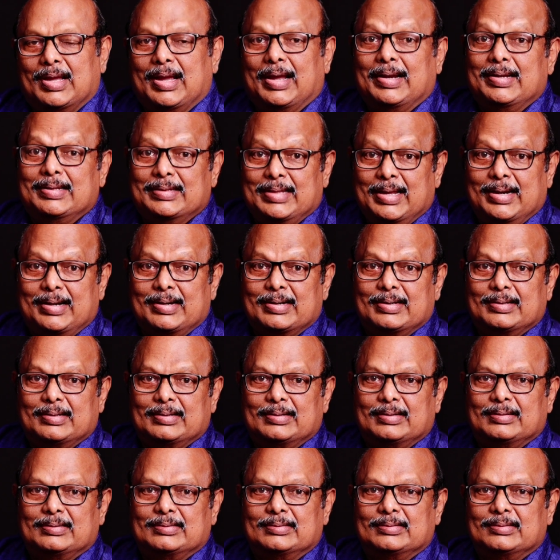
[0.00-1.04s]
And
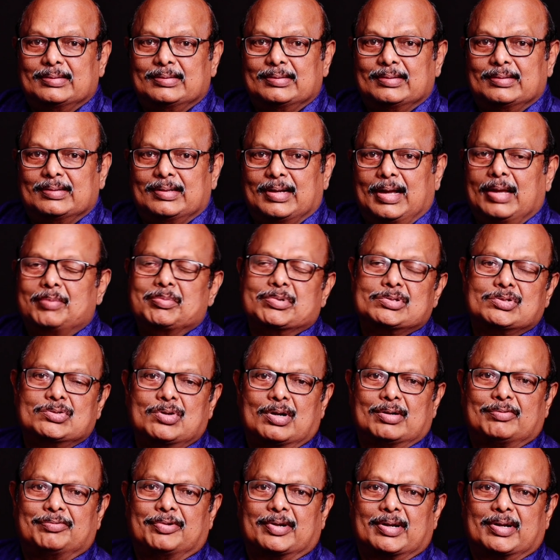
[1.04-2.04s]
then I must not